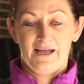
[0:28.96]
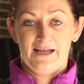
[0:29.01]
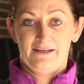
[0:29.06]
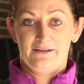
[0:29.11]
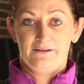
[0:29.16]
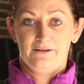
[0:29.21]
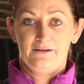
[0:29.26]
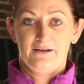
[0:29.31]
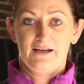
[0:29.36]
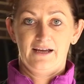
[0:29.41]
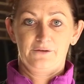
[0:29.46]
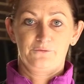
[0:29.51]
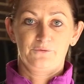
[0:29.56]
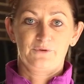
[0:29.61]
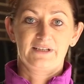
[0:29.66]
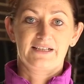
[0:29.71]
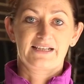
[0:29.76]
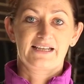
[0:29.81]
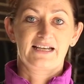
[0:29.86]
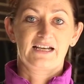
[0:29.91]
and
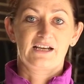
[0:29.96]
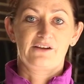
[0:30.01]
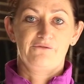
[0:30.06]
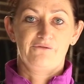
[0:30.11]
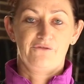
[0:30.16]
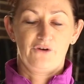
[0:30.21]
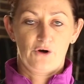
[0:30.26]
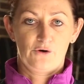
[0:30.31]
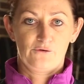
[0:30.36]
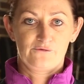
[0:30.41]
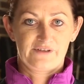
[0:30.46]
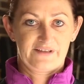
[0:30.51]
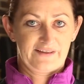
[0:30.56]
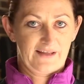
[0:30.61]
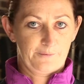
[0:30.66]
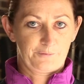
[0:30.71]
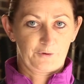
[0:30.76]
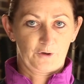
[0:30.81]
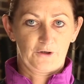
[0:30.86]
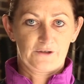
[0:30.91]
really getting involved in
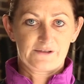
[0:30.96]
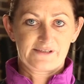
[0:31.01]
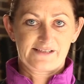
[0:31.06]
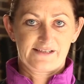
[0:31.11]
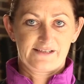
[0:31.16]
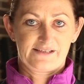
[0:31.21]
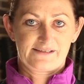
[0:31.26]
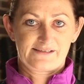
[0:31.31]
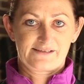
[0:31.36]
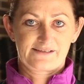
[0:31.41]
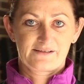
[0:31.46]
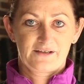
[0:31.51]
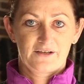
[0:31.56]
that process